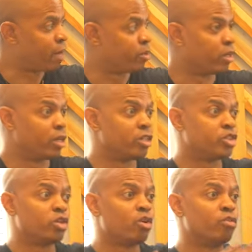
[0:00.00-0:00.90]
happened, and they
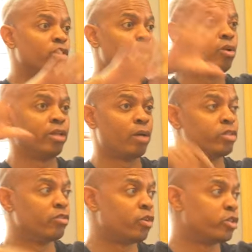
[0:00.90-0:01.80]
took over the whole, that was
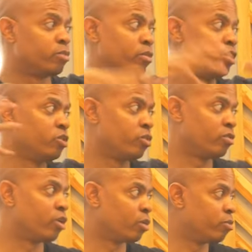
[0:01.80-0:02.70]
the first major
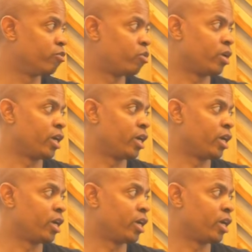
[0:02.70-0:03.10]
revolt before